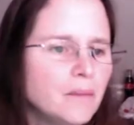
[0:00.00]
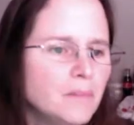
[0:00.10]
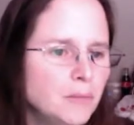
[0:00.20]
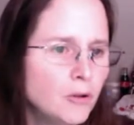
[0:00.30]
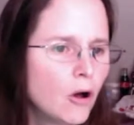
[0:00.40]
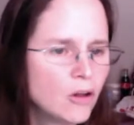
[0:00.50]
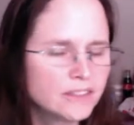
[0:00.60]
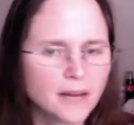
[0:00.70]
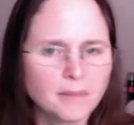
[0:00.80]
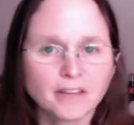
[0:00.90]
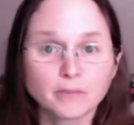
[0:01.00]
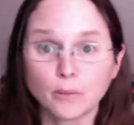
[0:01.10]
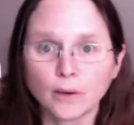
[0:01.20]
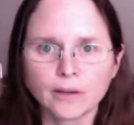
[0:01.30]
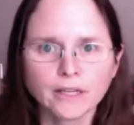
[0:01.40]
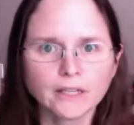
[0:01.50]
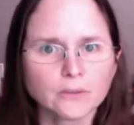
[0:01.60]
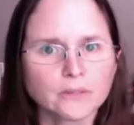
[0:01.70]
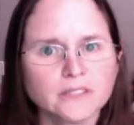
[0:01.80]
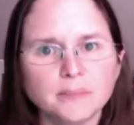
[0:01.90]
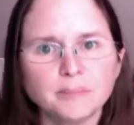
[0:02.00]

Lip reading: People all the time ask me, where can I go to see